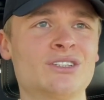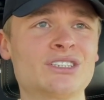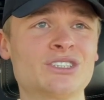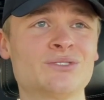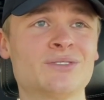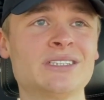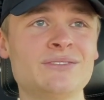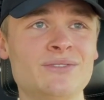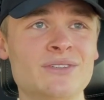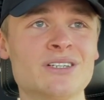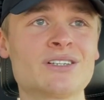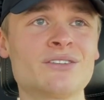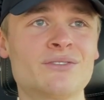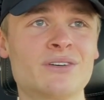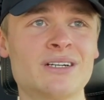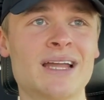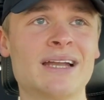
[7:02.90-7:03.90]
So this
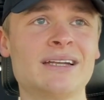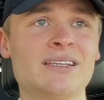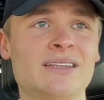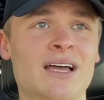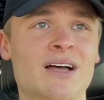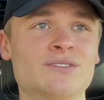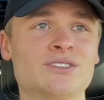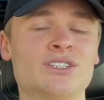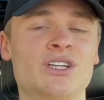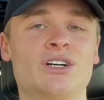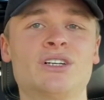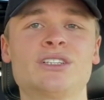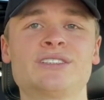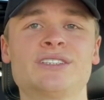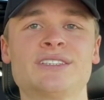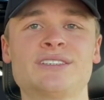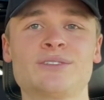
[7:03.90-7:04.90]
vehicle for
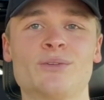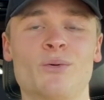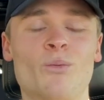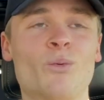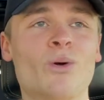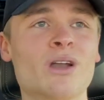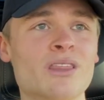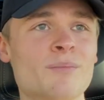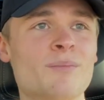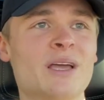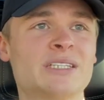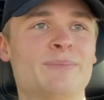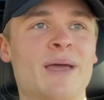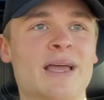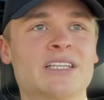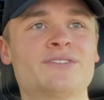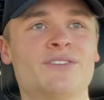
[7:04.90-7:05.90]
$90,000 is one of the best
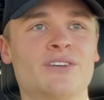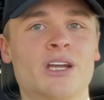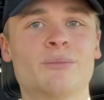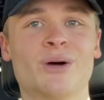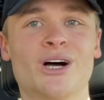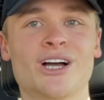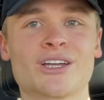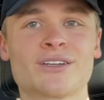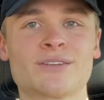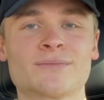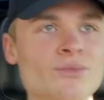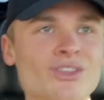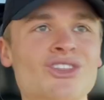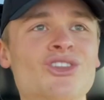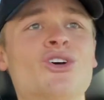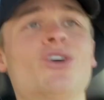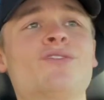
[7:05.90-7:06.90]
bangs for your buck.
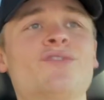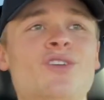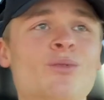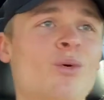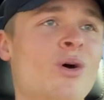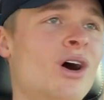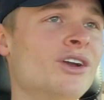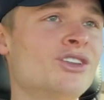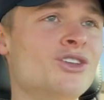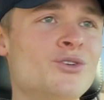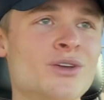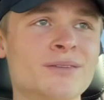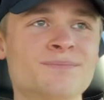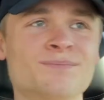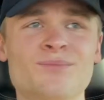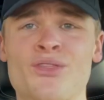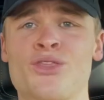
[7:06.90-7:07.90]
You know, if you want, you
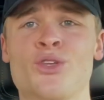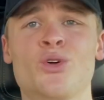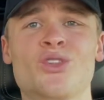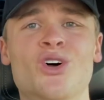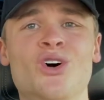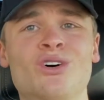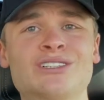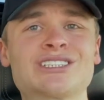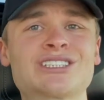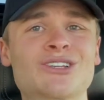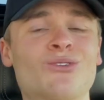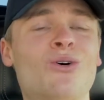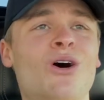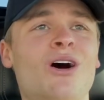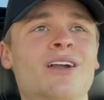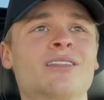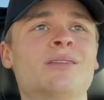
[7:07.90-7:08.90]
can throw the whole
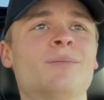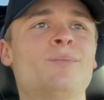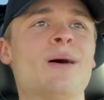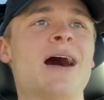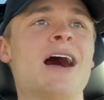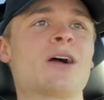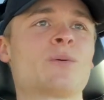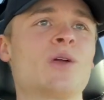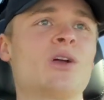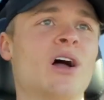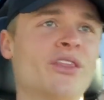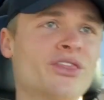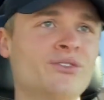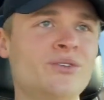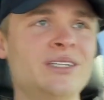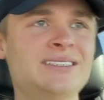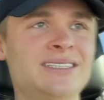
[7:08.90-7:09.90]
squad in the back. We
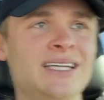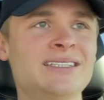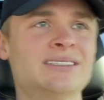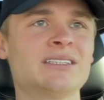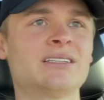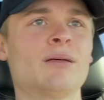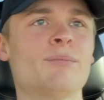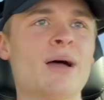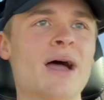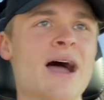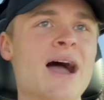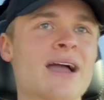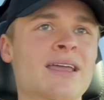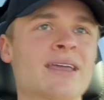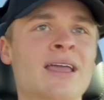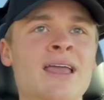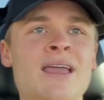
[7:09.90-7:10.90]
got 3 seats in the
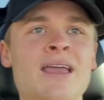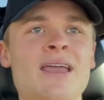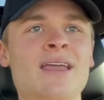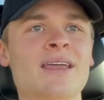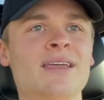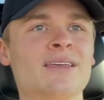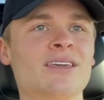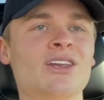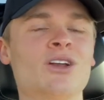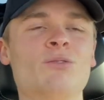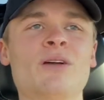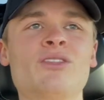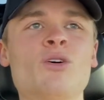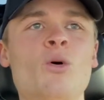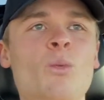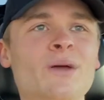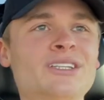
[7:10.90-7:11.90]
back. You know,
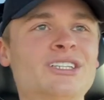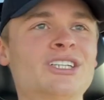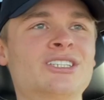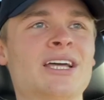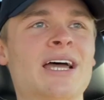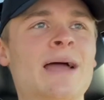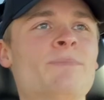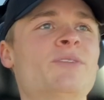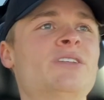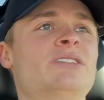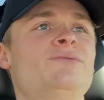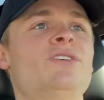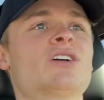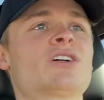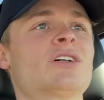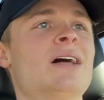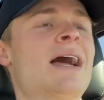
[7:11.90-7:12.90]
in the winter time, this
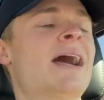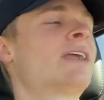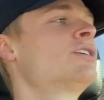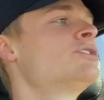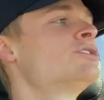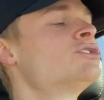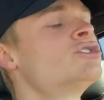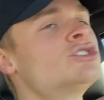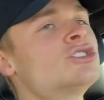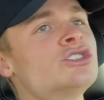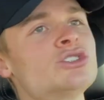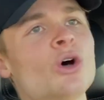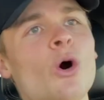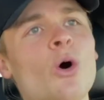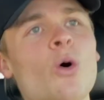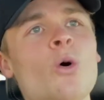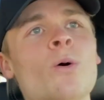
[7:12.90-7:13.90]
vehicle handles
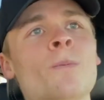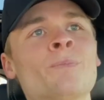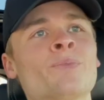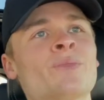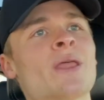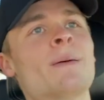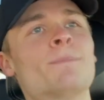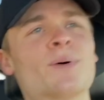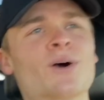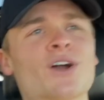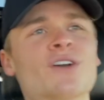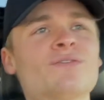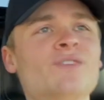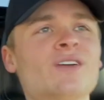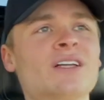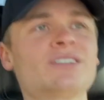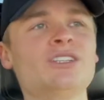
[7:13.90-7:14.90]
so
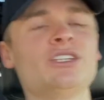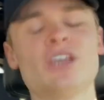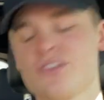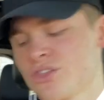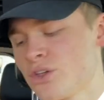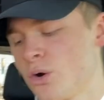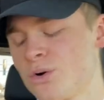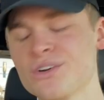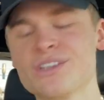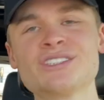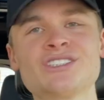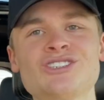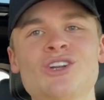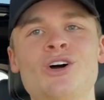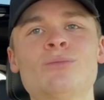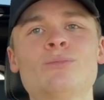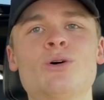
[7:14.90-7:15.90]
perfectly. You throw it in
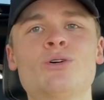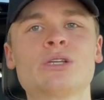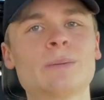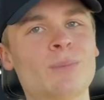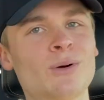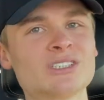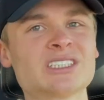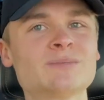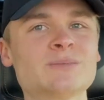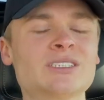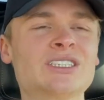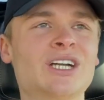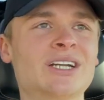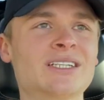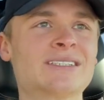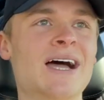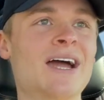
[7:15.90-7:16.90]
snow mode, you put some
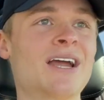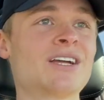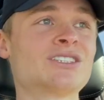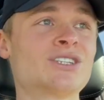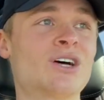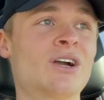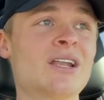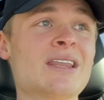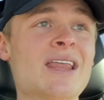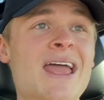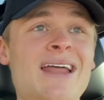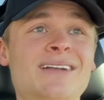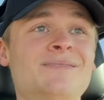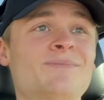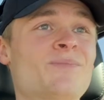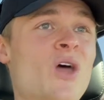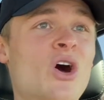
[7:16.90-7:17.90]
studded tires on it,
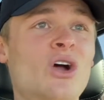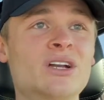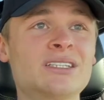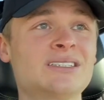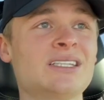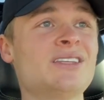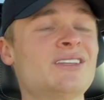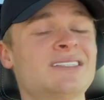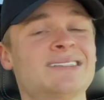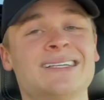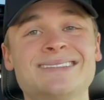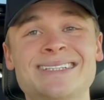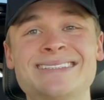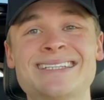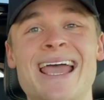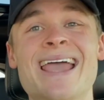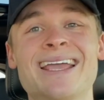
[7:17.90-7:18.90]
and honestly, this thing's
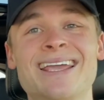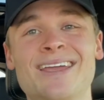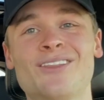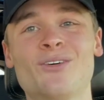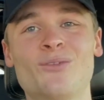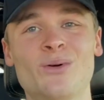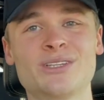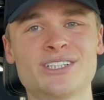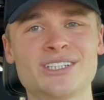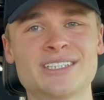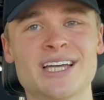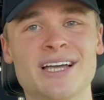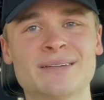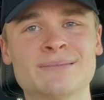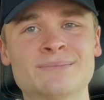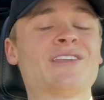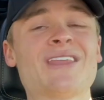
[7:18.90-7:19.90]
a tank in the winter time.